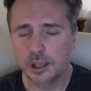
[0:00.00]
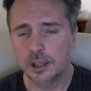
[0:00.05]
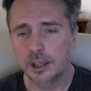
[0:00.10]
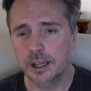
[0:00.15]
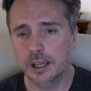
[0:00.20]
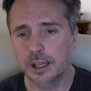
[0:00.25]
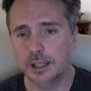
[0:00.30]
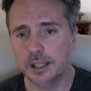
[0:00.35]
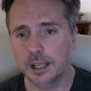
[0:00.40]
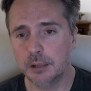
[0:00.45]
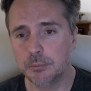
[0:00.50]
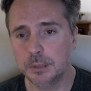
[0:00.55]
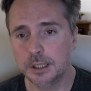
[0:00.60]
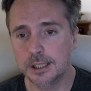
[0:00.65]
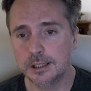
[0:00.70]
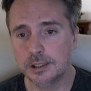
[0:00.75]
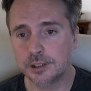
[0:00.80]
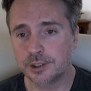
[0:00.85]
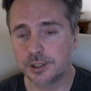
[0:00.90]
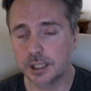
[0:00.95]
And that
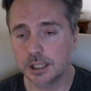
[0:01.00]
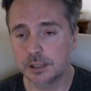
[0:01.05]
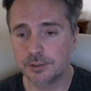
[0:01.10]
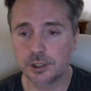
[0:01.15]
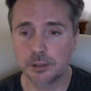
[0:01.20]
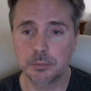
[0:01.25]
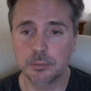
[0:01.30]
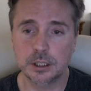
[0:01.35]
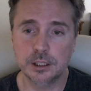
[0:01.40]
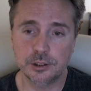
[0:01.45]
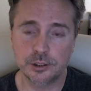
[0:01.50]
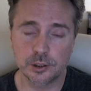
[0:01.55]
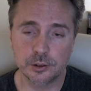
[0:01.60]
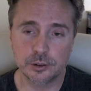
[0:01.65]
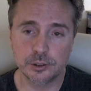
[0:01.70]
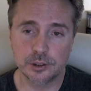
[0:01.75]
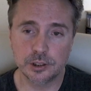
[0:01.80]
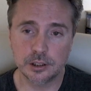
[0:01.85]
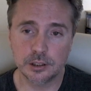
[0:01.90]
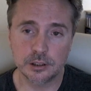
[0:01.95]
means that if somebody's
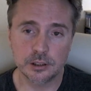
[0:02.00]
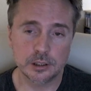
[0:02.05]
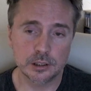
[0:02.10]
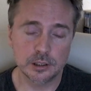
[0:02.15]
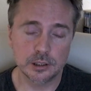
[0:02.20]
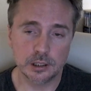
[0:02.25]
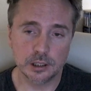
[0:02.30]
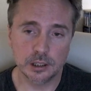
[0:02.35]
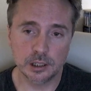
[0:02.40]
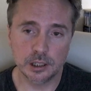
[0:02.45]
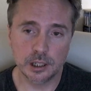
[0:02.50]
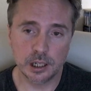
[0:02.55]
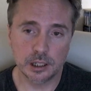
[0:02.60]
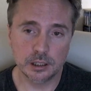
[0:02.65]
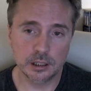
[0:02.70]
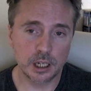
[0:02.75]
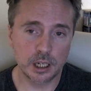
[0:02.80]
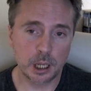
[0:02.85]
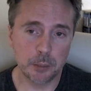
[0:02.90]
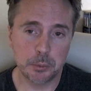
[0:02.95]
hosting
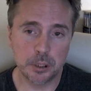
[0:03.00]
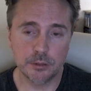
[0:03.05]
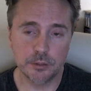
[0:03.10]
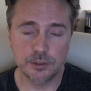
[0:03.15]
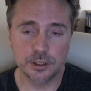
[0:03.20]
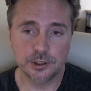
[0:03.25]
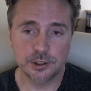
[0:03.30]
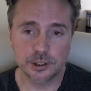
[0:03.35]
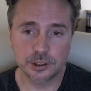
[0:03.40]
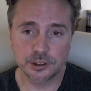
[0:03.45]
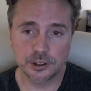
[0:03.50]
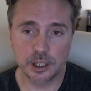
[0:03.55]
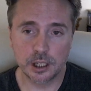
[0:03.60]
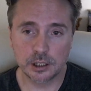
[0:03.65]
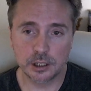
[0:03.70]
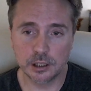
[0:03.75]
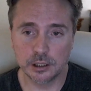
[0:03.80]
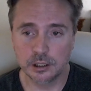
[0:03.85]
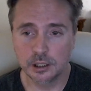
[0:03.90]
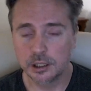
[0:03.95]
on an IPv6
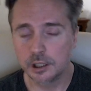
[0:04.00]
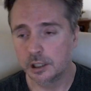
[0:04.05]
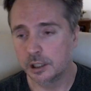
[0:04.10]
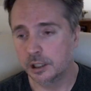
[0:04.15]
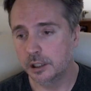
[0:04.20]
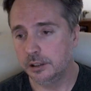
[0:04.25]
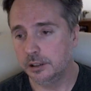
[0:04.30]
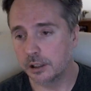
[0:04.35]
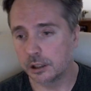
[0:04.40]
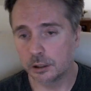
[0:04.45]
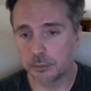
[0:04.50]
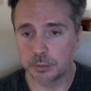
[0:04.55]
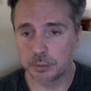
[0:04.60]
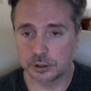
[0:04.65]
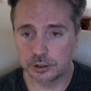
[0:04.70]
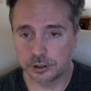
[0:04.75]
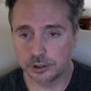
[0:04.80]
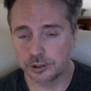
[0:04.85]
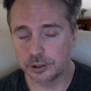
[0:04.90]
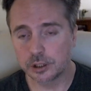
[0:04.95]
socket, the other
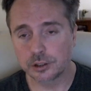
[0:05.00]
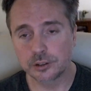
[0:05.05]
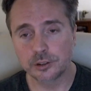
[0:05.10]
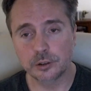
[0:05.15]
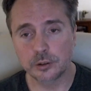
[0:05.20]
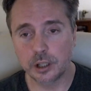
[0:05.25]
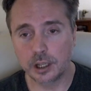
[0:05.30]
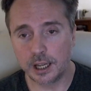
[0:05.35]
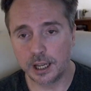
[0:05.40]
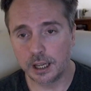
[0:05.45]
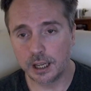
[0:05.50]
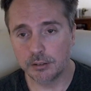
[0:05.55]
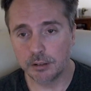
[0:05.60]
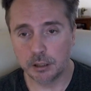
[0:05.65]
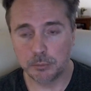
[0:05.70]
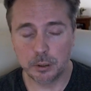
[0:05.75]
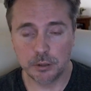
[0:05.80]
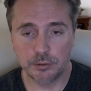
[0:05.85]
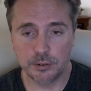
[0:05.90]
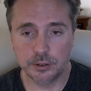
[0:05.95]
person's also got to have
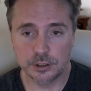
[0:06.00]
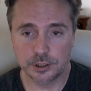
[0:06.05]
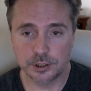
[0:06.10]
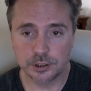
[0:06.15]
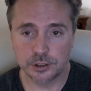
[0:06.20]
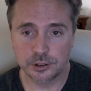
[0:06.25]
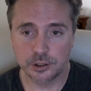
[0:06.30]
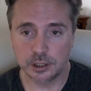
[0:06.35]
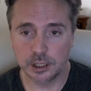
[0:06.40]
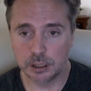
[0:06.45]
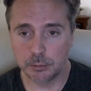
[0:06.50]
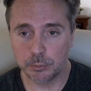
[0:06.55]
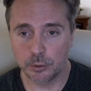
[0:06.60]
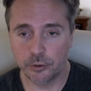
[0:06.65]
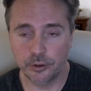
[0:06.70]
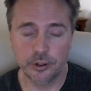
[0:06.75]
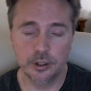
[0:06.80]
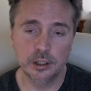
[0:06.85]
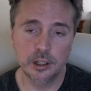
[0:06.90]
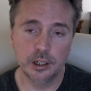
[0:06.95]
IPv6
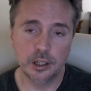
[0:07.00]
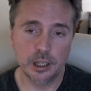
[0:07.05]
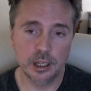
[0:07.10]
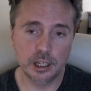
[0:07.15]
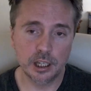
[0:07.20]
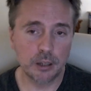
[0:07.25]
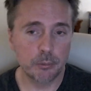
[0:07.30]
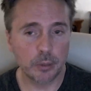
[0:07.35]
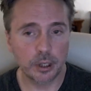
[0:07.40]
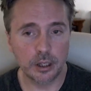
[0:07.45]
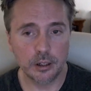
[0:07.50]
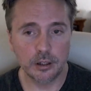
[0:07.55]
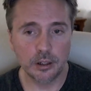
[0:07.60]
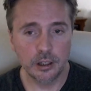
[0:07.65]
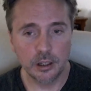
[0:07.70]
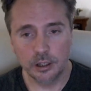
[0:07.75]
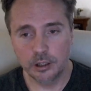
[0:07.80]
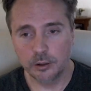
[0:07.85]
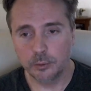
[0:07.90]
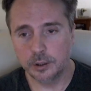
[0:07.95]
enabled, and
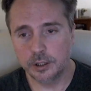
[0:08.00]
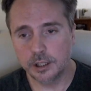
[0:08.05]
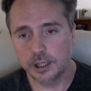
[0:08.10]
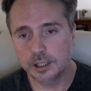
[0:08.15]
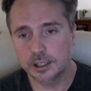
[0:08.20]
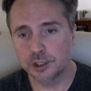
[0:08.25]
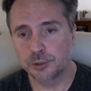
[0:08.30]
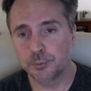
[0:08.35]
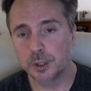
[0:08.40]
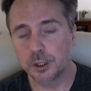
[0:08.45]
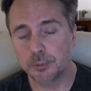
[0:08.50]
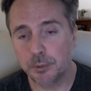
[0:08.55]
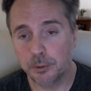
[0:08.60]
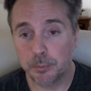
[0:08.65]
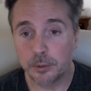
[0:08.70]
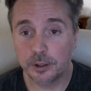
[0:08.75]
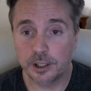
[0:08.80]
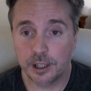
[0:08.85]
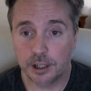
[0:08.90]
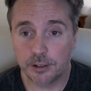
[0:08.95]
we can't expect
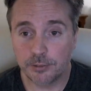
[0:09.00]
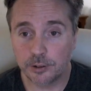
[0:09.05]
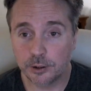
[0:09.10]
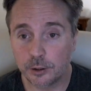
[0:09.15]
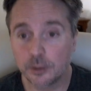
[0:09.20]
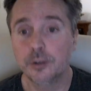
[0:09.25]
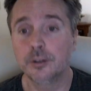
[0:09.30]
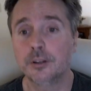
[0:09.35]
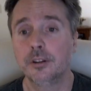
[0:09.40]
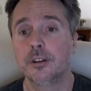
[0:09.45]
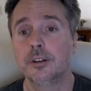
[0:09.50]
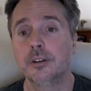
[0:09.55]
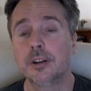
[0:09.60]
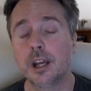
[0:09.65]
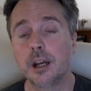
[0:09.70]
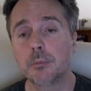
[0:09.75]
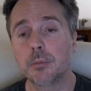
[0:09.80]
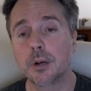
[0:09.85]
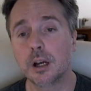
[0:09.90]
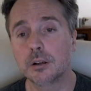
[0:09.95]
people to have to go into their
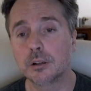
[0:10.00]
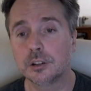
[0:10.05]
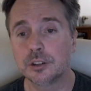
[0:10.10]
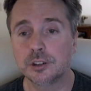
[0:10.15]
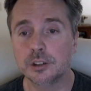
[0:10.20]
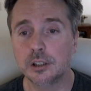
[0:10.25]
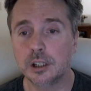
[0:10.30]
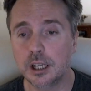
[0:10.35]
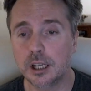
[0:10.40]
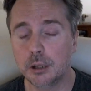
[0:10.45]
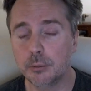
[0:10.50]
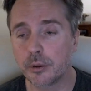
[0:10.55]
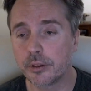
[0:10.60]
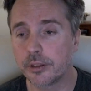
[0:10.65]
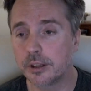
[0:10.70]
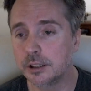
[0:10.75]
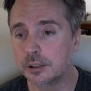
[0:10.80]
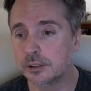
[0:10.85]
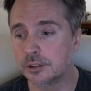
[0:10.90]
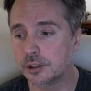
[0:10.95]
damn routers and enable
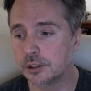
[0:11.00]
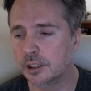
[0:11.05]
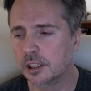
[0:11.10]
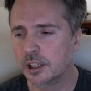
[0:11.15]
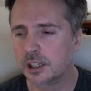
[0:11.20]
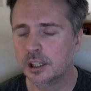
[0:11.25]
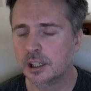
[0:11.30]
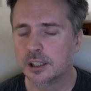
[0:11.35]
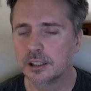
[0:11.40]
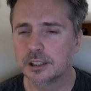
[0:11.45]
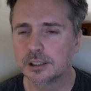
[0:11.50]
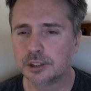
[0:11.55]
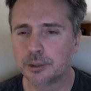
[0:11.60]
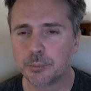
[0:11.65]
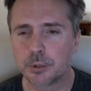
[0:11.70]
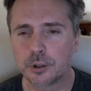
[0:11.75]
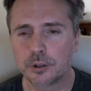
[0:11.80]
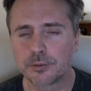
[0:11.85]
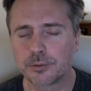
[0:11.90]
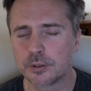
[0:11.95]
things, and the
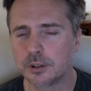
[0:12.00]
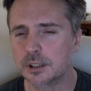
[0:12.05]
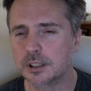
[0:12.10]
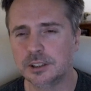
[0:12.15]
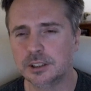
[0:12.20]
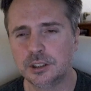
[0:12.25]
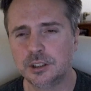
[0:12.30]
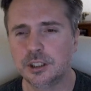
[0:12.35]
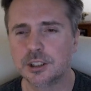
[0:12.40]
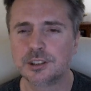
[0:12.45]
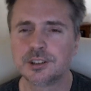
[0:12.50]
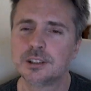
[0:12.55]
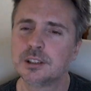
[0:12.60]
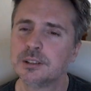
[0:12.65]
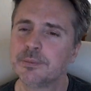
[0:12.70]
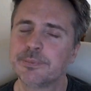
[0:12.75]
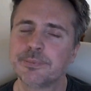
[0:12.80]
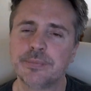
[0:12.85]
support for it is just